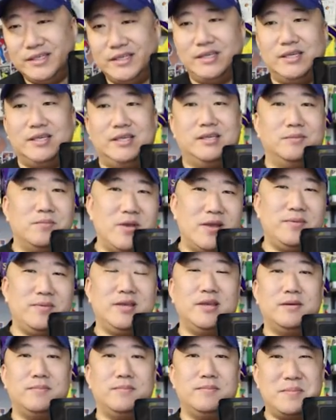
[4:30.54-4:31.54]
maybe,
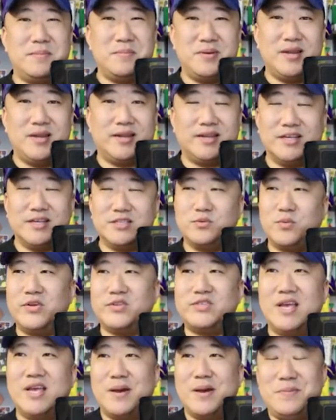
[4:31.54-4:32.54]
maybe not. As well as,
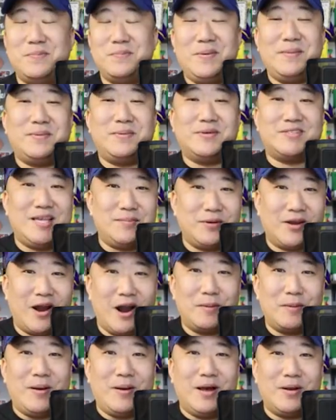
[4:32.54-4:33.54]
I mean, people sleeping on
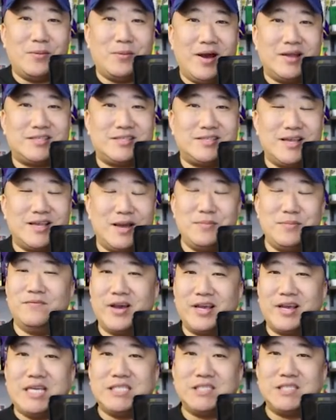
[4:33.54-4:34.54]
Armon Watts. I mean,
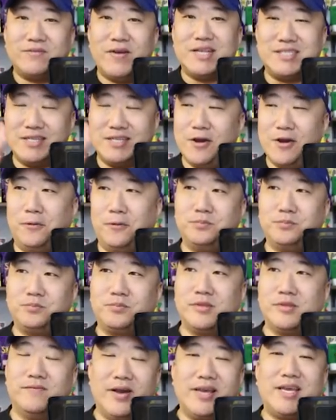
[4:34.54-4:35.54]
Vikings fans know.
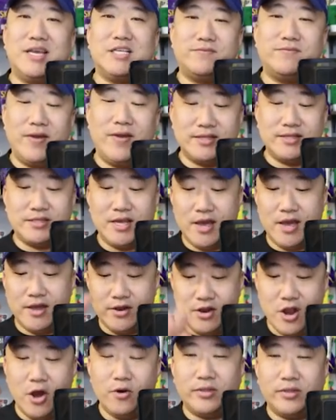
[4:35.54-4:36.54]
Vikings fans
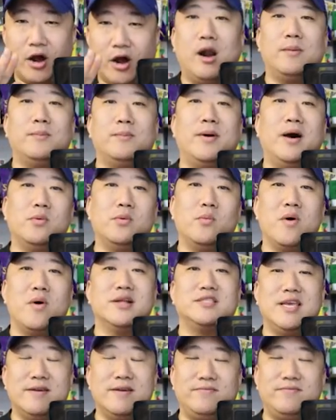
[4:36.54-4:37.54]
know that Armon Watts,
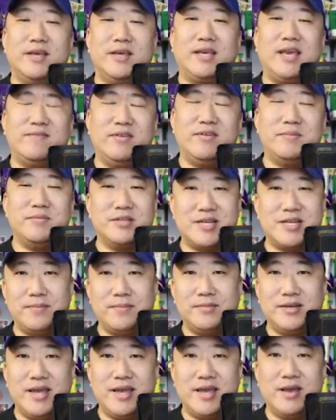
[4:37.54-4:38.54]
if they give him the time of
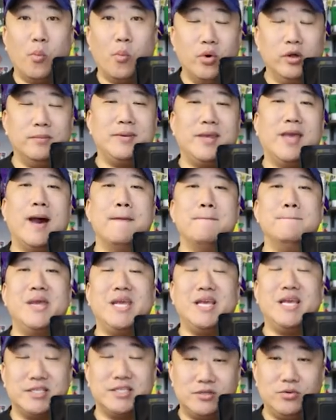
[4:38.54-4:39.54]
day, will be a
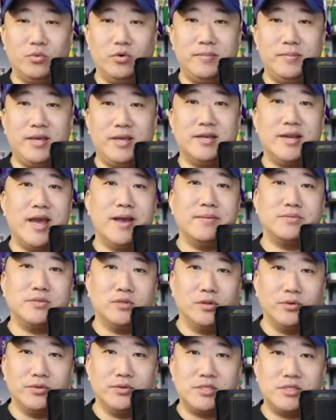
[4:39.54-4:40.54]
beast, will be an
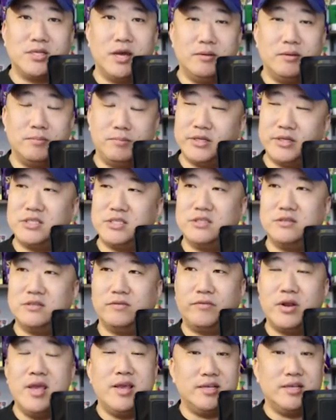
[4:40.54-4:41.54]
absolute stud. Plus,
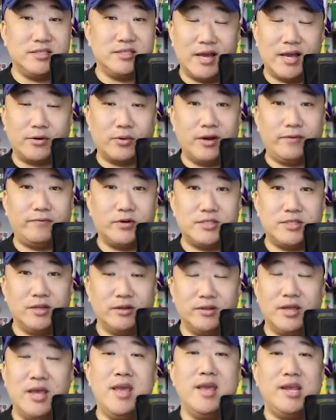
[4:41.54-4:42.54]
he's got great
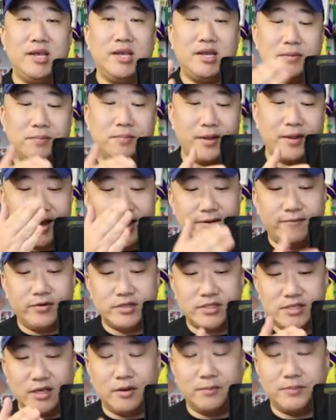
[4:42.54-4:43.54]
versatility. He can play every
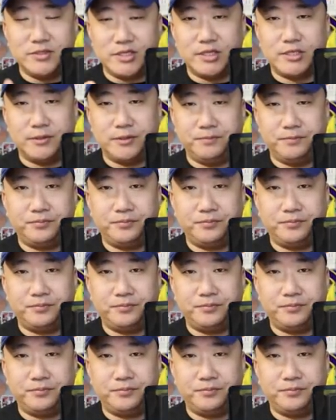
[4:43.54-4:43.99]
single position